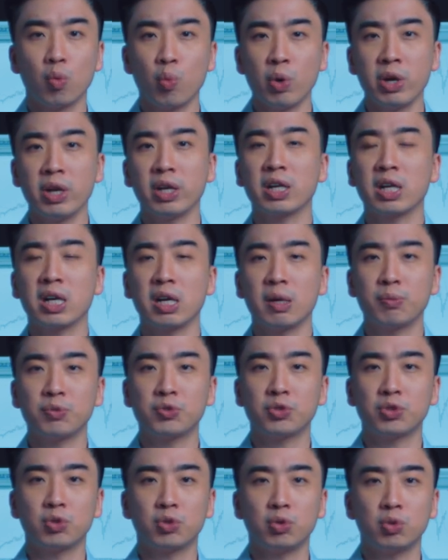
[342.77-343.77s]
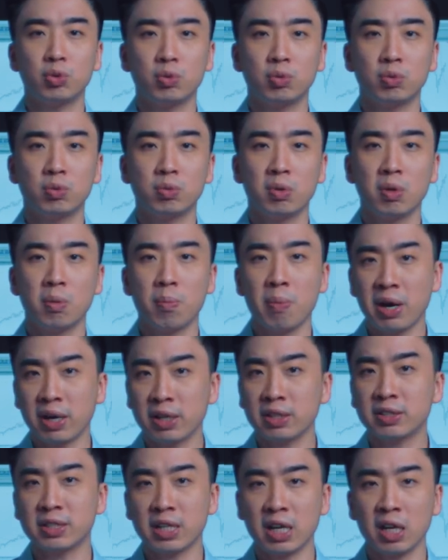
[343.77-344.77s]
When it comes to
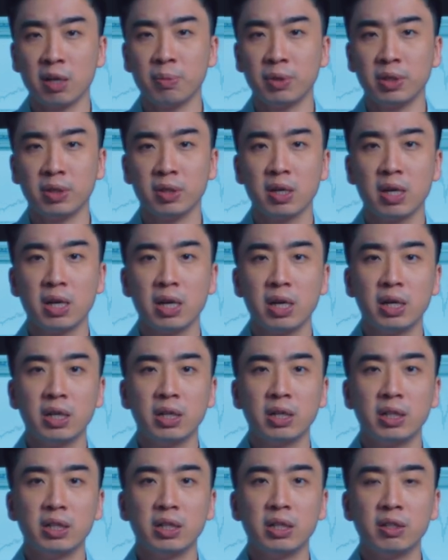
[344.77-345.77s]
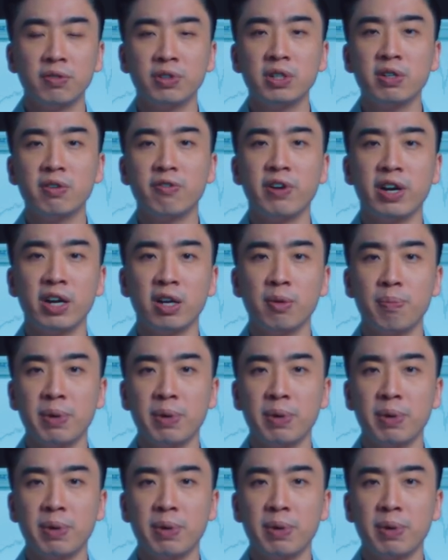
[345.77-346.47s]
market timing, even the very